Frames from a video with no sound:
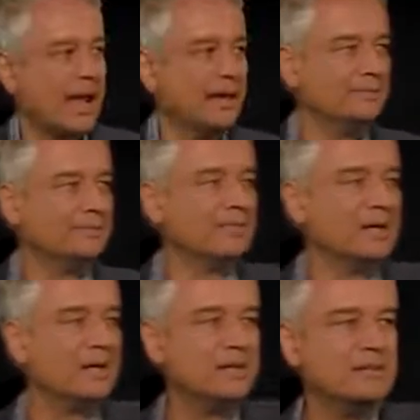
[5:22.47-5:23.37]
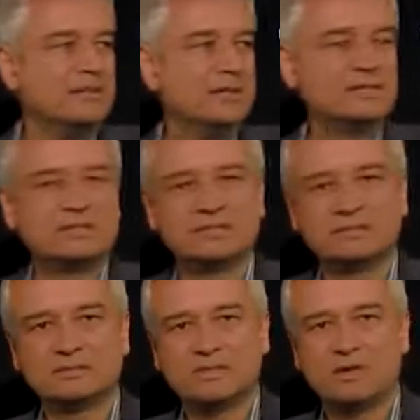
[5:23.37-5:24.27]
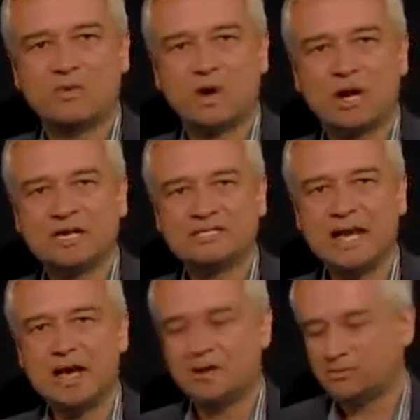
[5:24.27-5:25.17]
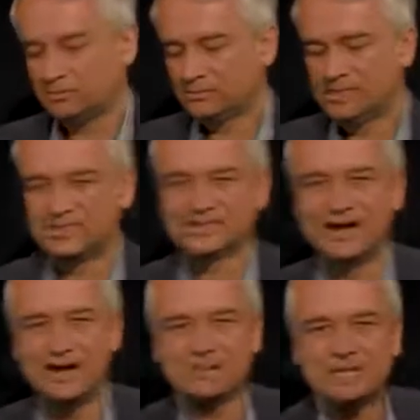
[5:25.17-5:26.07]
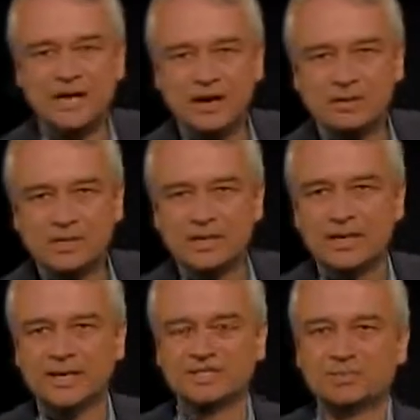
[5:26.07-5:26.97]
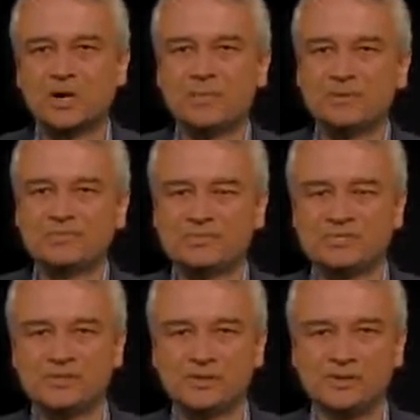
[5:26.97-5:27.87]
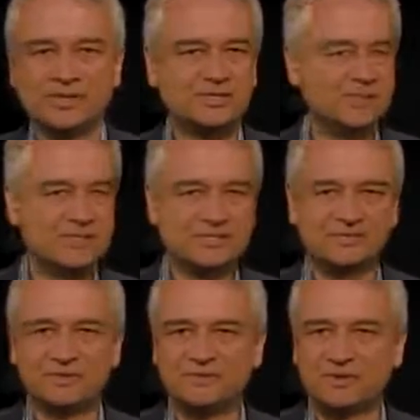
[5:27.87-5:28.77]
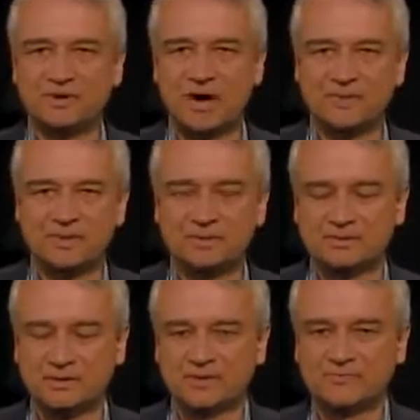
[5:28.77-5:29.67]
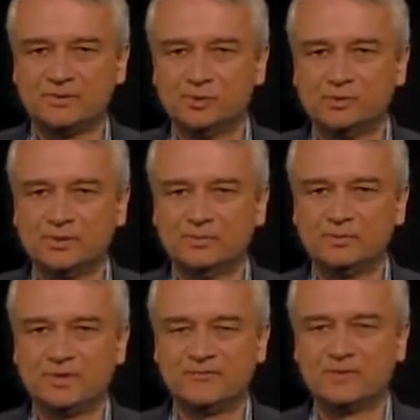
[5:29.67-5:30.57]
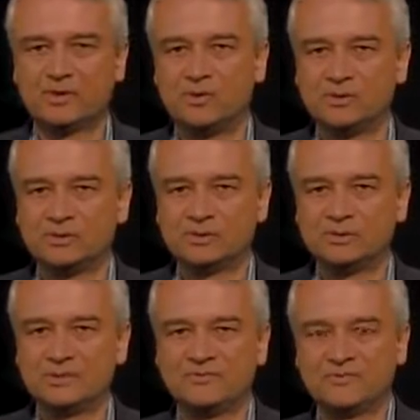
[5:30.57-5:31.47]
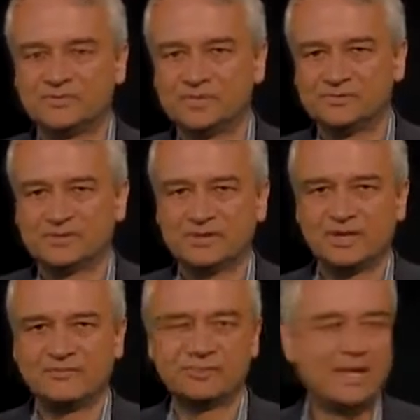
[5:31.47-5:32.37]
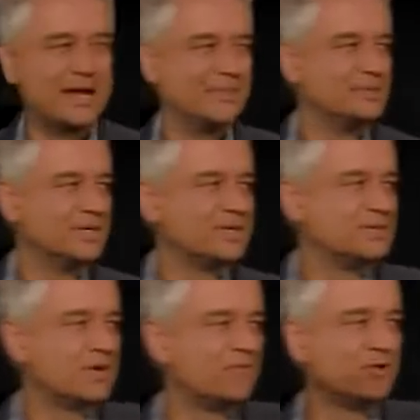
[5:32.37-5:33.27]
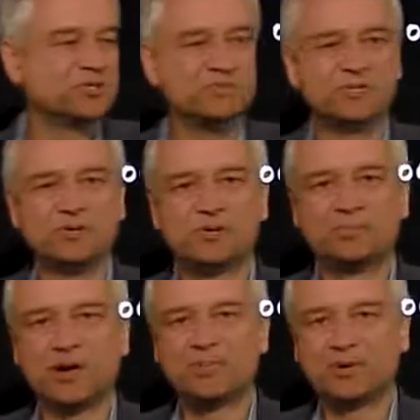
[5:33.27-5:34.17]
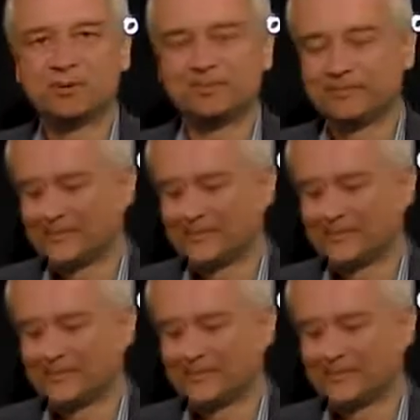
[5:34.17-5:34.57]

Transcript: And this quantity tau, this time tau, is a property of the material. It's going to be different for copper than for aluminum, than for gold, than for silver, than for platinum. So this is our first material property.